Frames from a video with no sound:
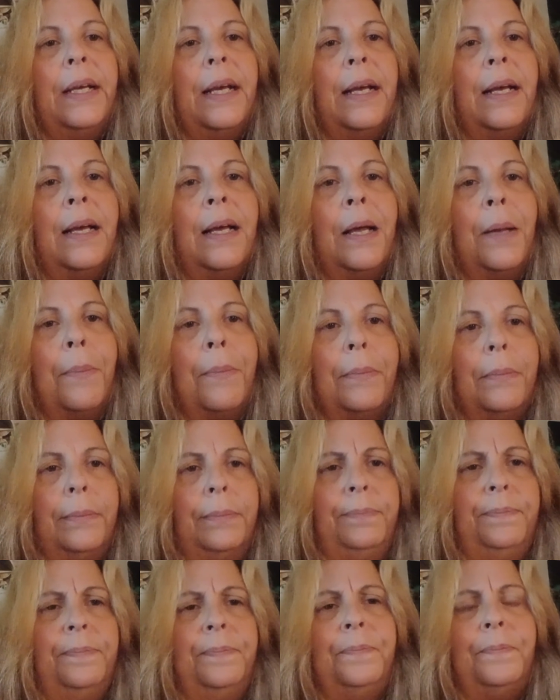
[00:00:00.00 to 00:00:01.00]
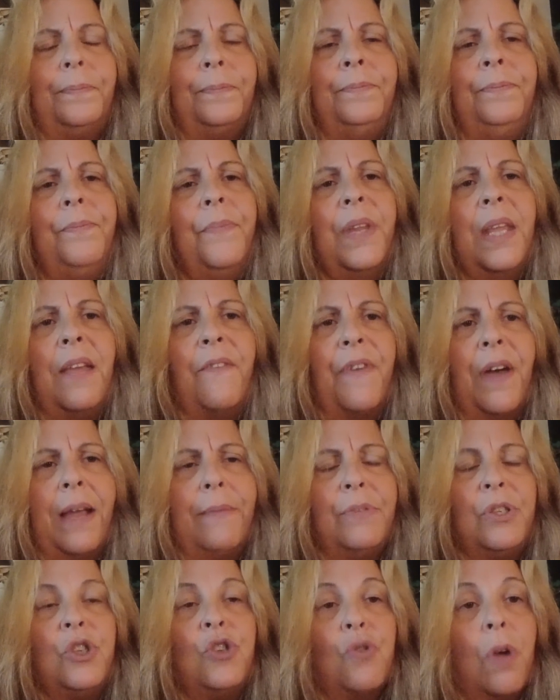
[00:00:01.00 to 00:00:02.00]
um, if
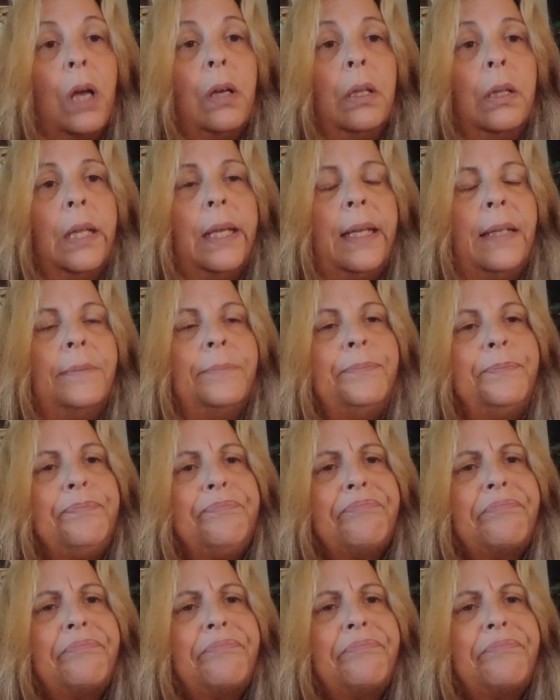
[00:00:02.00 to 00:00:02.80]
I'm struggling